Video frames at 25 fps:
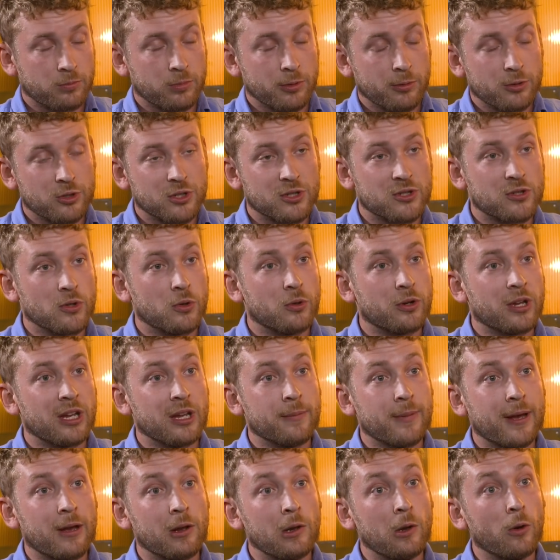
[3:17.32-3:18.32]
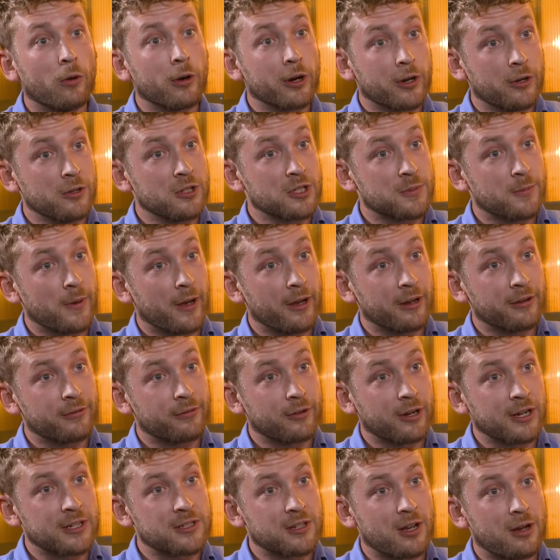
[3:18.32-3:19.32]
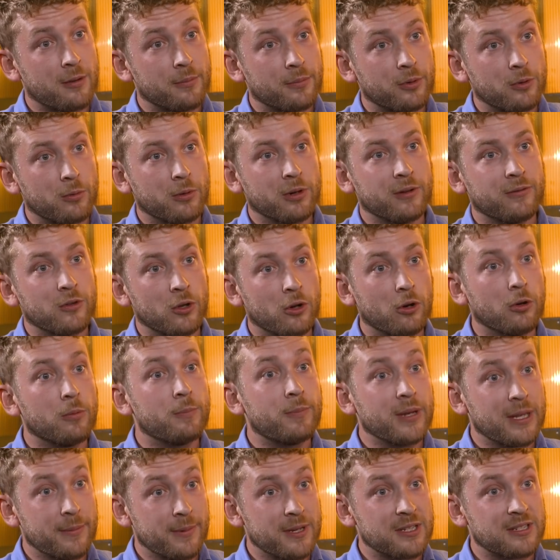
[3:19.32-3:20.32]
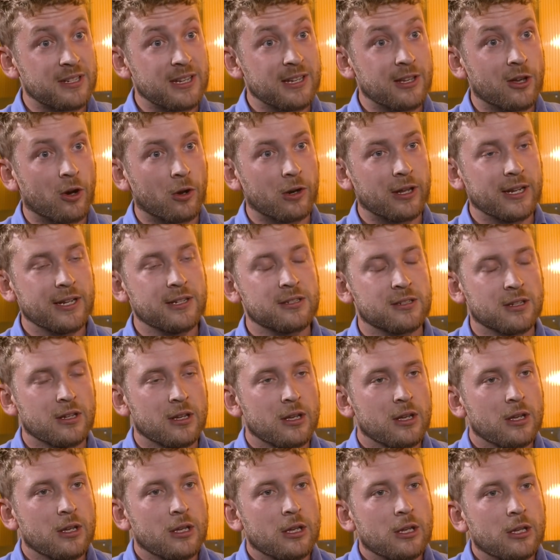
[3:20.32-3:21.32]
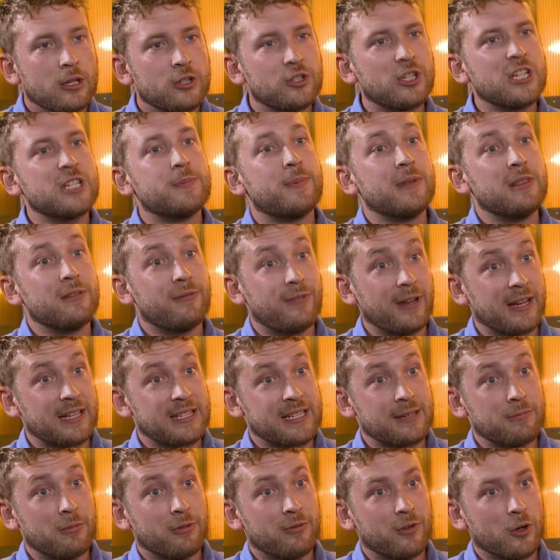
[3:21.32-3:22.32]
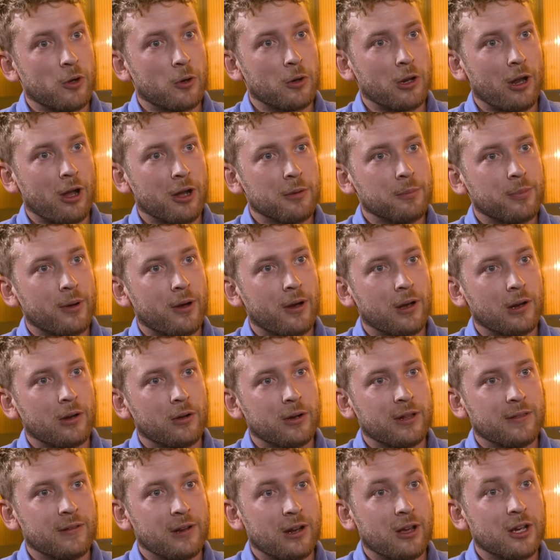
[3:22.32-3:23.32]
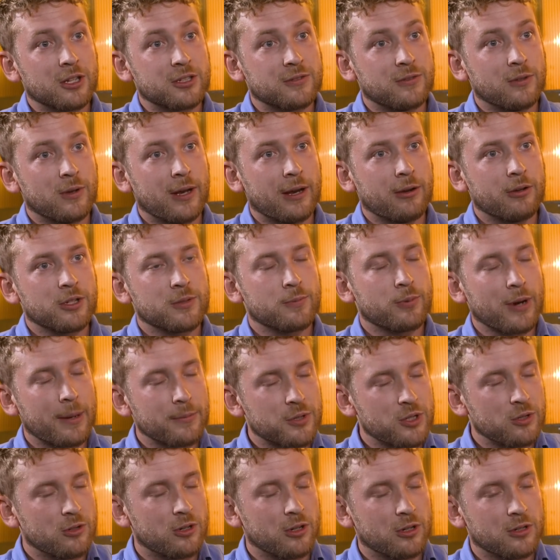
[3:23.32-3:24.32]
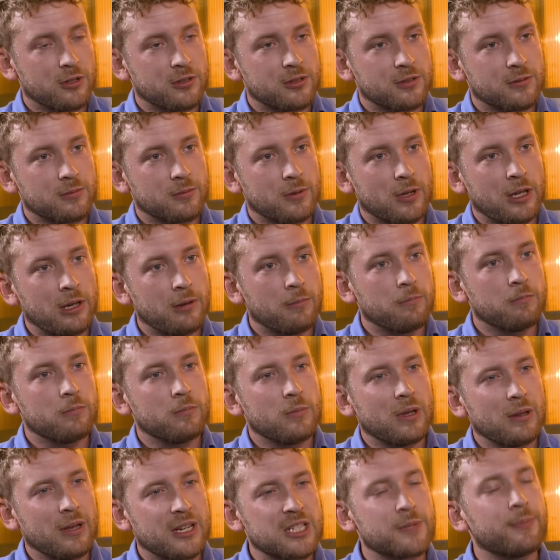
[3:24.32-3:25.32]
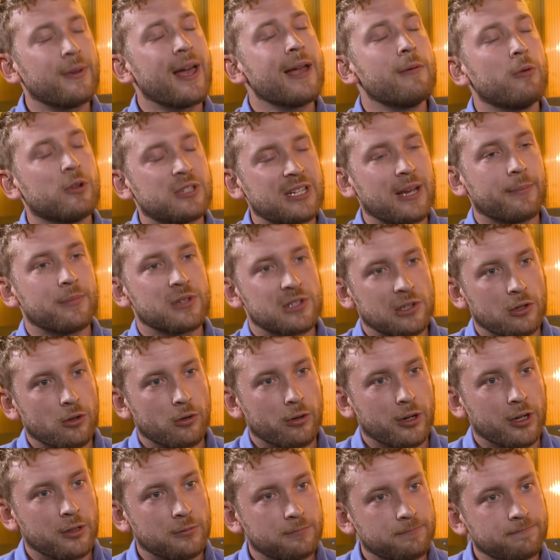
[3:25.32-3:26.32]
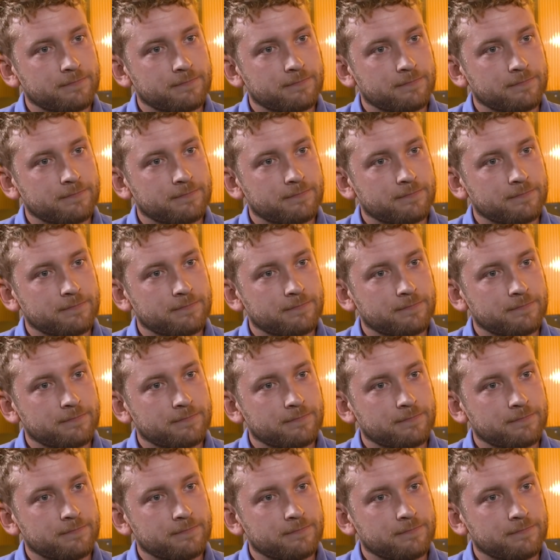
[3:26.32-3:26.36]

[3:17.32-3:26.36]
we were just talking about, Laura Kuenssberg, for example, yes. one of your BBC colleagues. Mm -hmm. She's been the victim of an online pylon in the last few hours. Perhaps you could uh, explain what's happened to Laura.